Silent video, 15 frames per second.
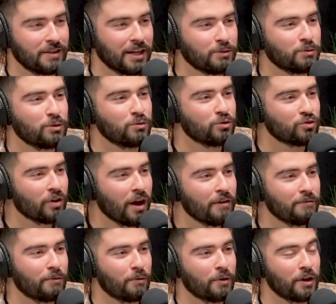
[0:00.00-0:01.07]
That's what you
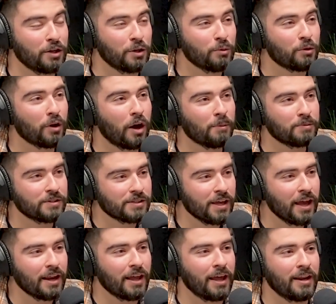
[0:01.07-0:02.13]
strive for, and you were
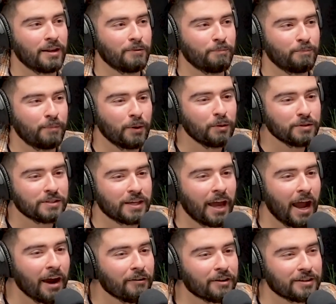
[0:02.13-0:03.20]
upset, and it builds
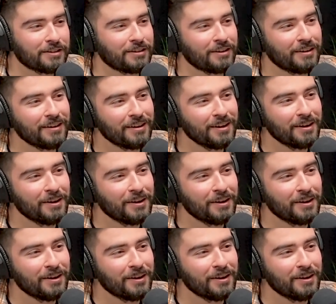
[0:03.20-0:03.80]
character